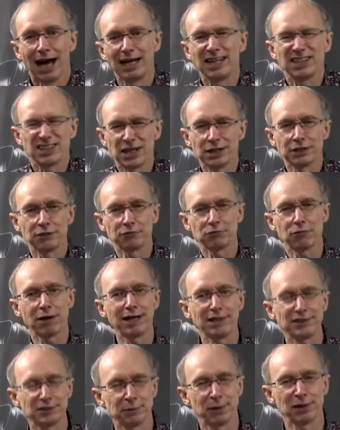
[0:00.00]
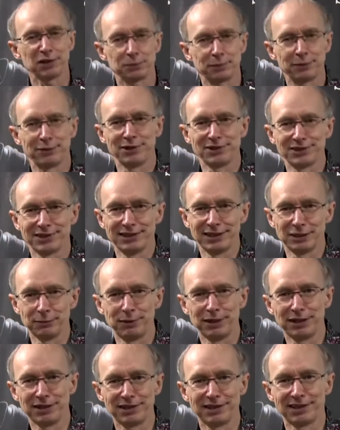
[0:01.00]
and it's kind of raised my spirits a little
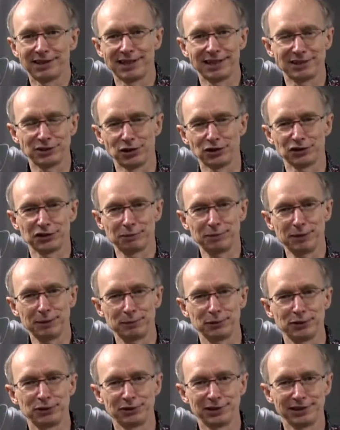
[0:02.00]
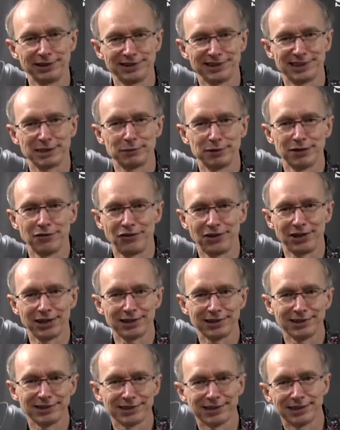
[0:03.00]
bit. And there's lots of people doing similar
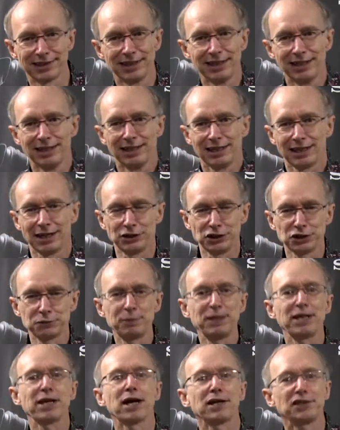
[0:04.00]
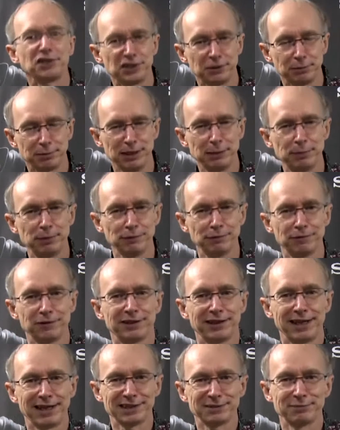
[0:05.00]
things, and just be nice to people
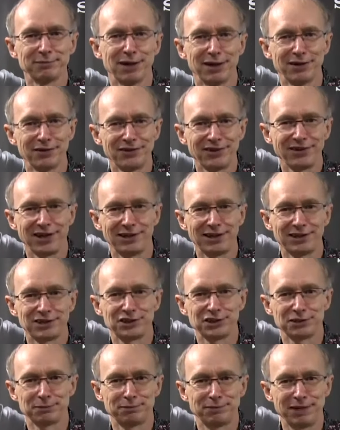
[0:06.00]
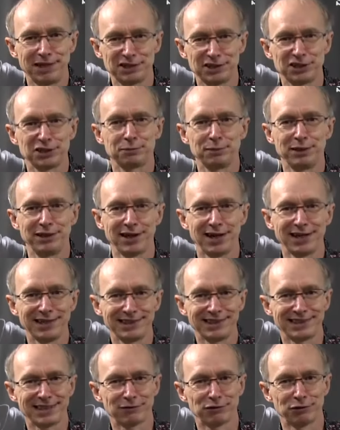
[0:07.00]
for the next month. Let's just be
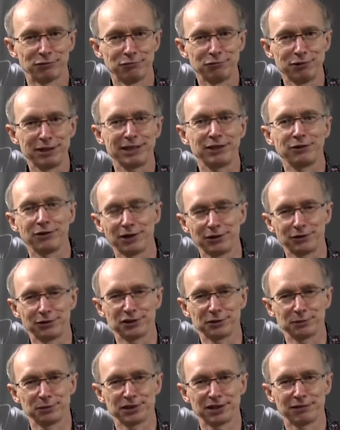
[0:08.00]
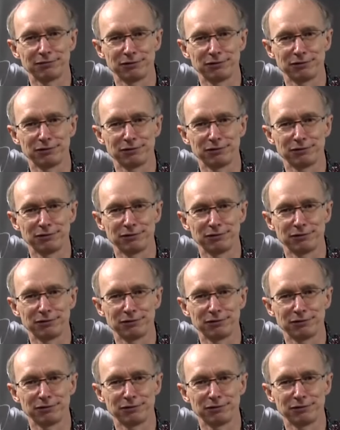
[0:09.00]
nice. Let's have a really great Christmas,